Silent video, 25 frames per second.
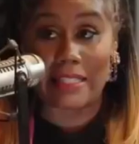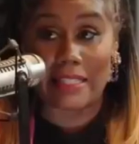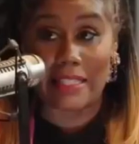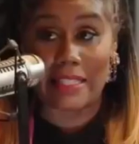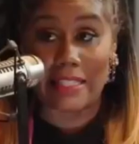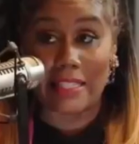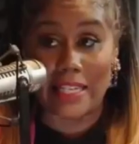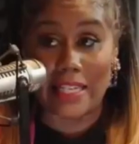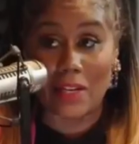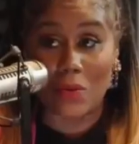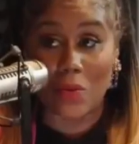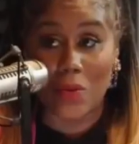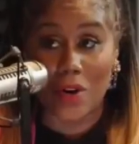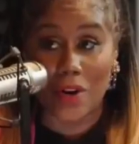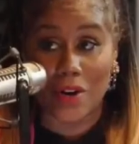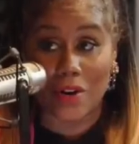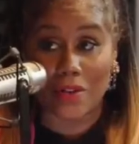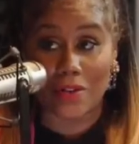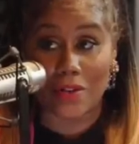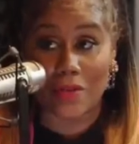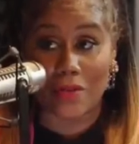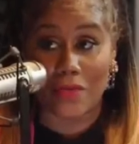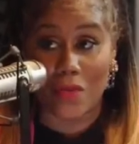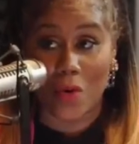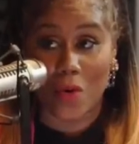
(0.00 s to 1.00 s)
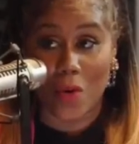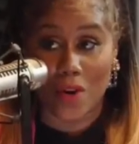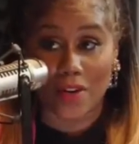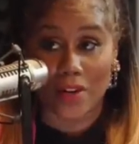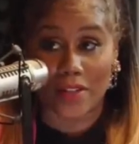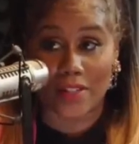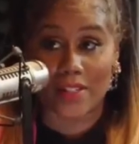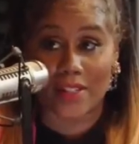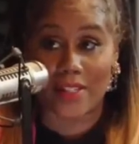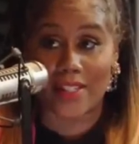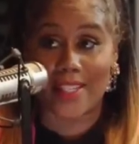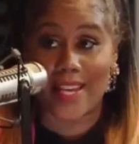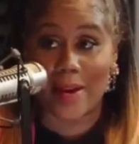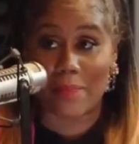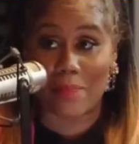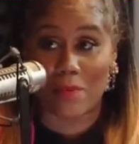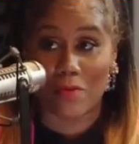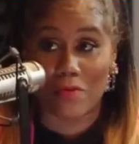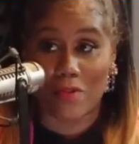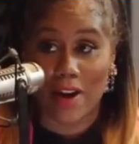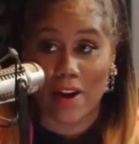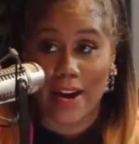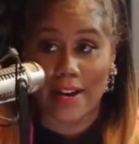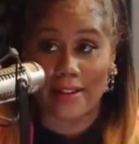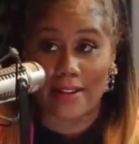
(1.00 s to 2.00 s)
the D word, divorce,
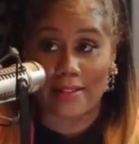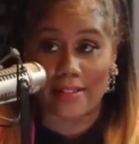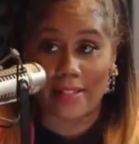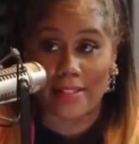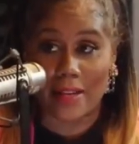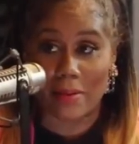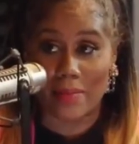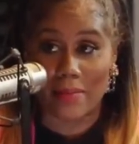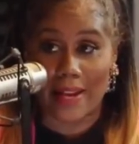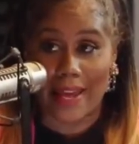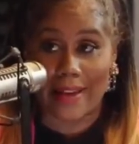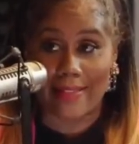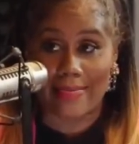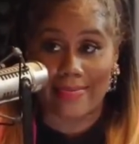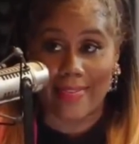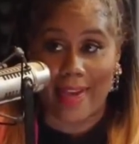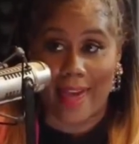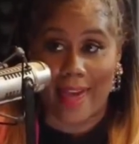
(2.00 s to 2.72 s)
separate, something like that.